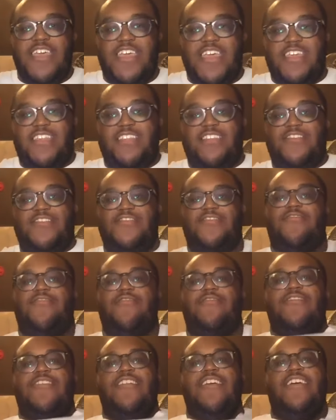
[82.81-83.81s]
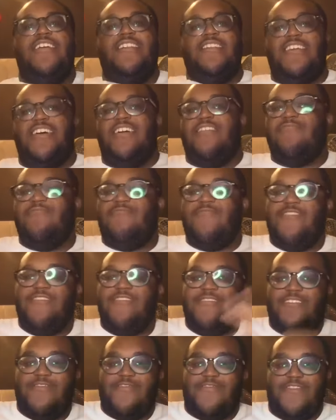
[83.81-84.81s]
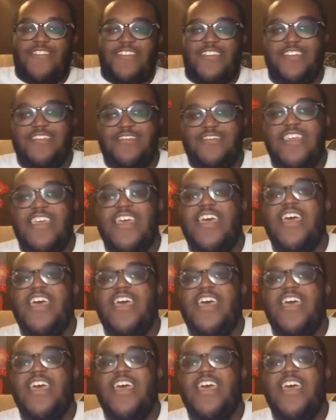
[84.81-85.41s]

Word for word: and the shirt that I'm wearing for this,